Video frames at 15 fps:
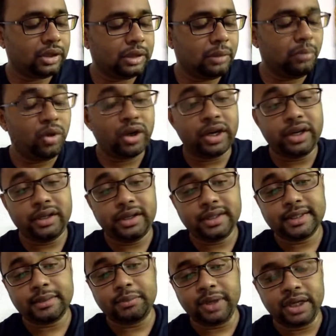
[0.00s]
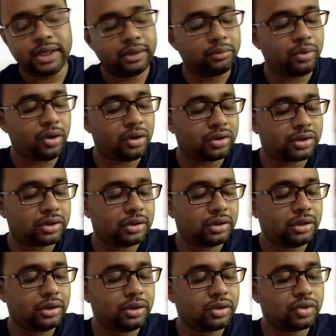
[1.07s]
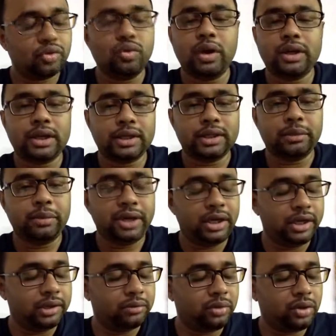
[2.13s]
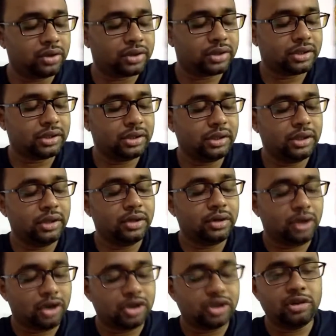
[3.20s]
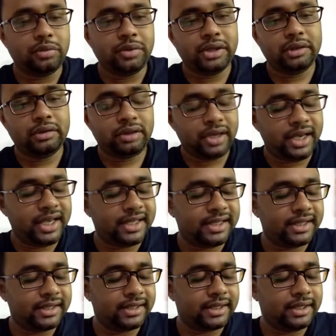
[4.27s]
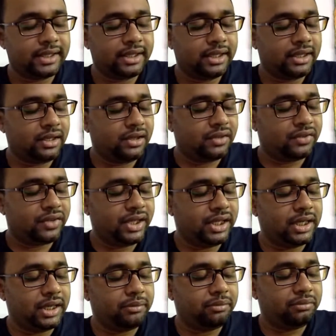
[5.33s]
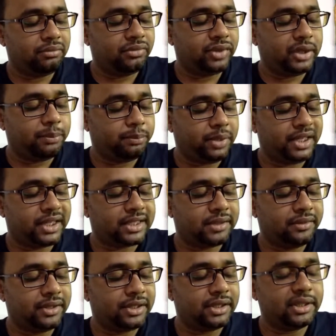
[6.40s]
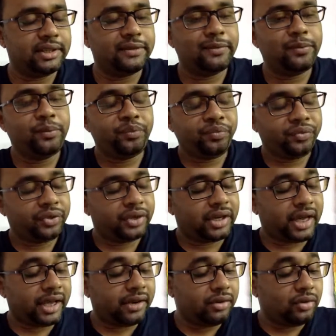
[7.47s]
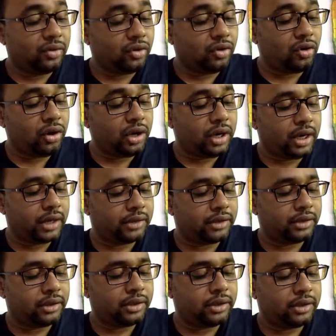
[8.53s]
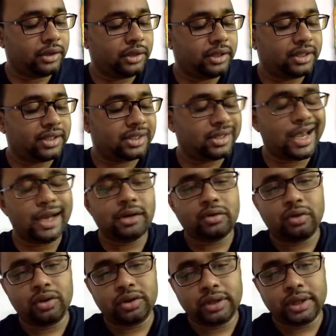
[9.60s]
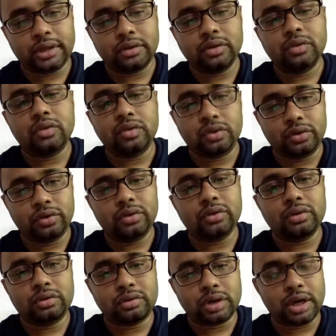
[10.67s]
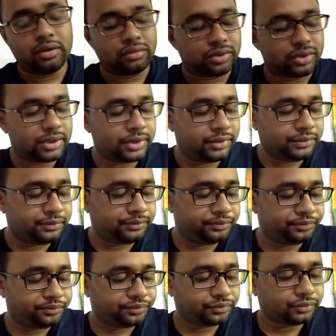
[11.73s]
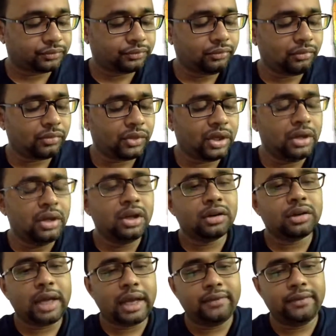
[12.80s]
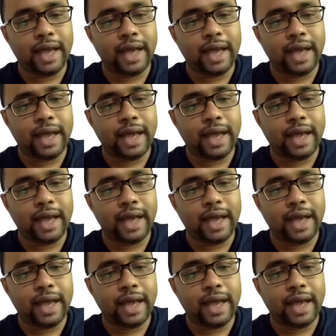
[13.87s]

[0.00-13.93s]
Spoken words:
Modernity's building blocks. So, what are the building blocks? Autonomy, agency, freedom, reflexivity can no longer stand on their own grounds. Clive